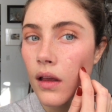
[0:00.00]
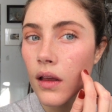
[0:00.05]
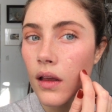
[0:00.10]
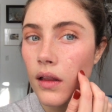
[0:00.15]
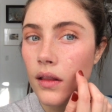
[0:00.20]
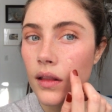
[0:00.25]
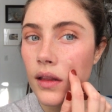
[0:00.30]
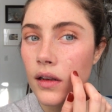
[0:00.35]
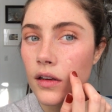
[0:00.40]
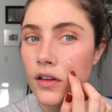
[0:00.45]

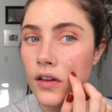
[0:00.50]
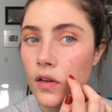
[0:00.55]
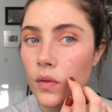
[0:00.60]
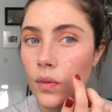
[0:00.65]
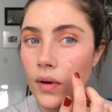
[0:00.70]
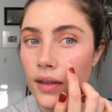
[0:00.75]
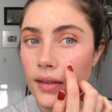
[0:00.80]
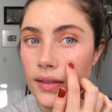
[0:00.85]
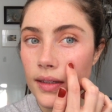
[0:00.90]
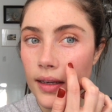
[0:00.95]
and then just
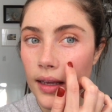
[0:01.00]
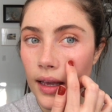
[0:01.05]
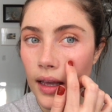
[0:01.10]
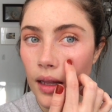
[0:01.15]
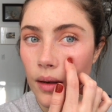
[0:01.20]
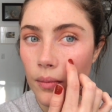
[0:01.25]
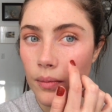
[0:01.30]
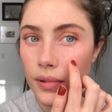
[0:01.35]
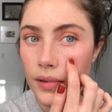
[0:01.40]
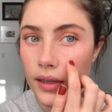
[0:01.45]
once
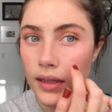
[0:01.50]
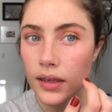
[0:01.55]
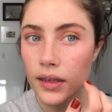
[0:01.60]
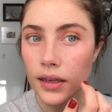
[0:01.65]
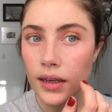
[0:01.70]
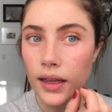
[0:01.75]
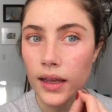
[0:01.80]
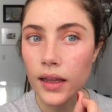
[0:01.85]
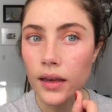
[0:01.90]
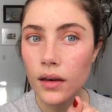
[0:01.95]
again blend
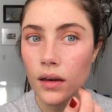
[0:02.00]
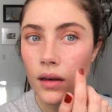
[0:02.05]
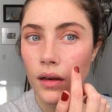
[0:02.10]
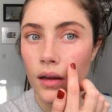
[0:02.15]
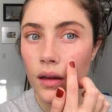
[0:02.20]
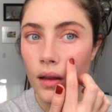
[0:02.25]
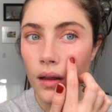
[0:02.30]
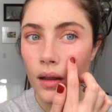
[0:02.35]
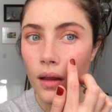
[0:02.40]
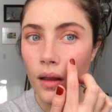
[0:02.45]
it in
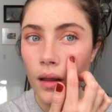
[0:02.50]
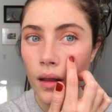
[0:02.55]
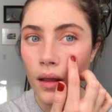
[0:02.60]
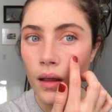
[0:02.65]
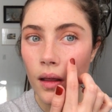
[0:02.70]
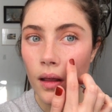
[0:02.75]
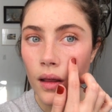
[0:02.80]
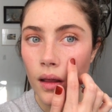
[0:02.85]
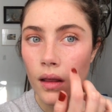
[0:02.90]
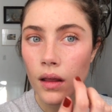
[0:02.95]

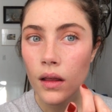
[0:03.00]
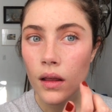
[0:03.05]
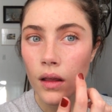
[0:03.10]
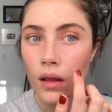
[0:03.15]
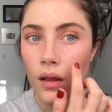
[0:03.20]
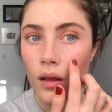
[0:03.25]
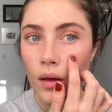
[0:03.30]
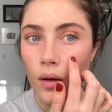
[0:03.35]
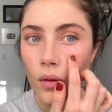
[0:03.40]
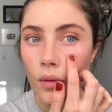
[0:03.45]

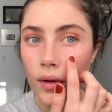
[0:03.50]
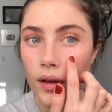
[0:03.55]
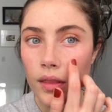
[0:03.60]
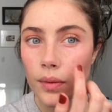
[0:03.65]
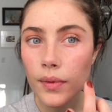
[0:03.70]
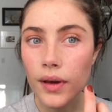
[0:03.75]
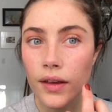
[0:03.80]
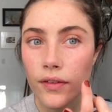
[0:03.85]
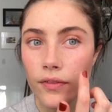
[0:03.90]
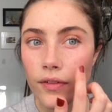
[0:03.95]
with
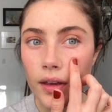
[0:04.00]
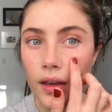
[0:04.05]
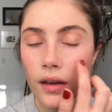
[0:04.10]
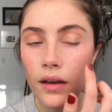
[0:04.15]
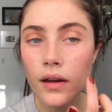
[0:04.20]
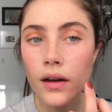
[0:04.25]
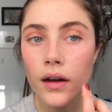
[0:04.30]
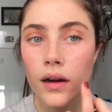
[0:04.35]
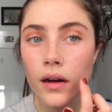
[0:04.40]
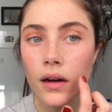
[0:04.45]
my
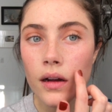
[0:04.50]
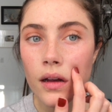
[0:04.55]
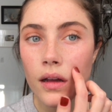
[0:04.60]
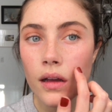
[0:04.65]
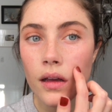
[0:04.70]
finger.